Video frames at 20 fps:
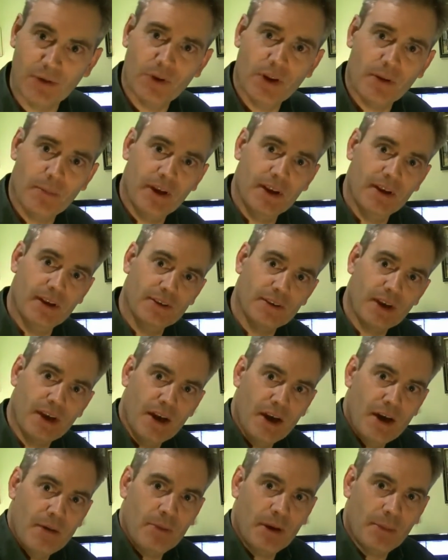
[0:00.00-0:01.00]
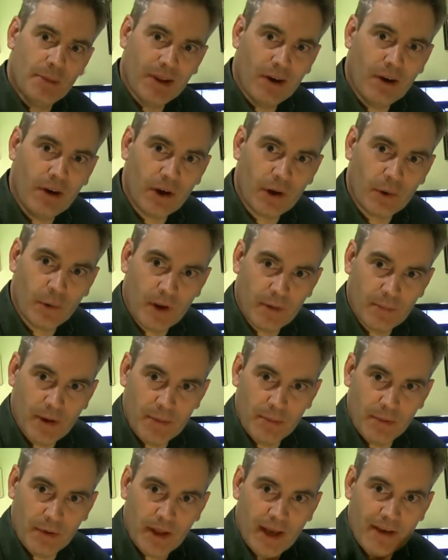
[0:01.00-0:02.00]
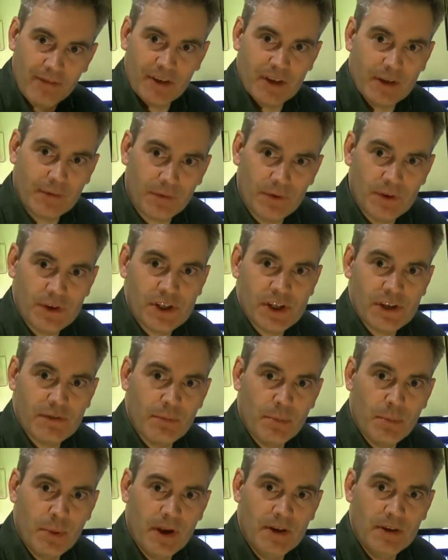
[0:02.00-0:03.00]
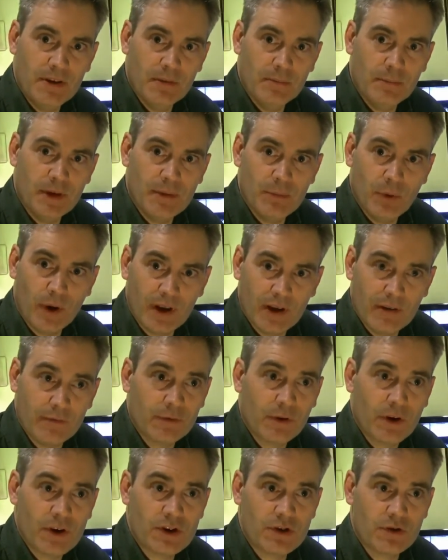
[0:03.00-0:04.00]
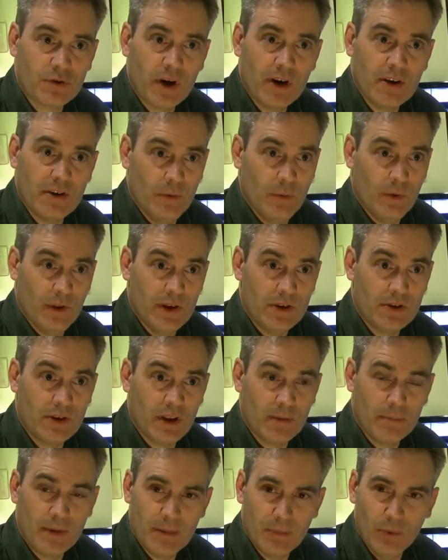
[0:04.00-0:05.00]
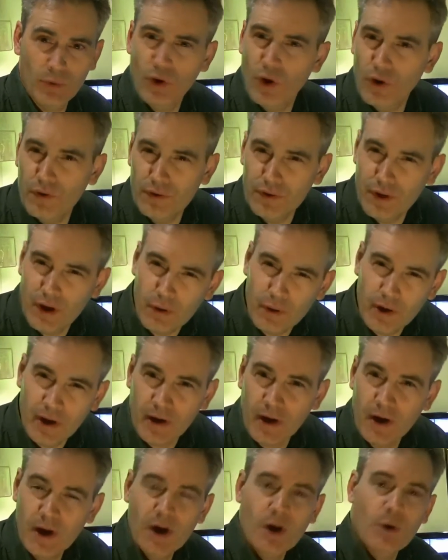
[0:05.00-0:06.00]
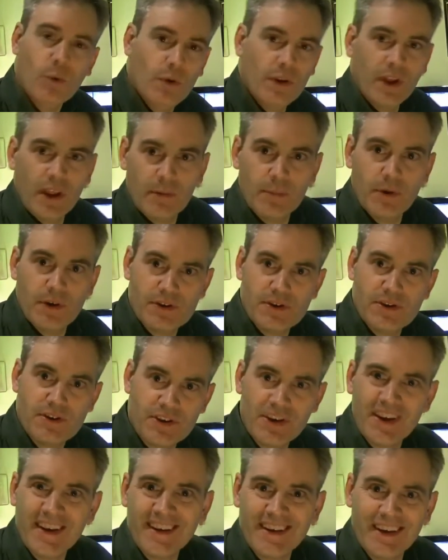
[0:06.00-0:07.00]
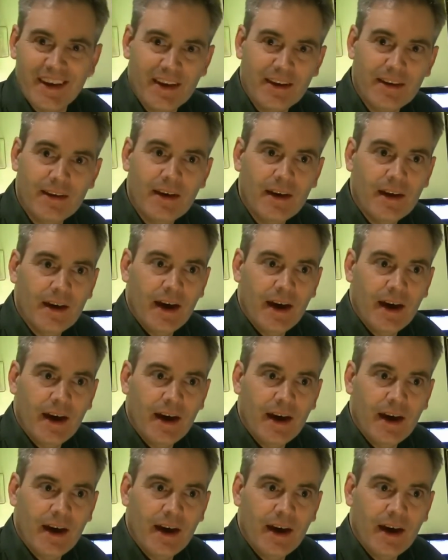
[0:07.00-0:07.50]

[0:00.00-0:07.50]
What I mean is people arguing, people having differences of opinion, people getting frustrated with each other, people not knowing what the other person's thinking,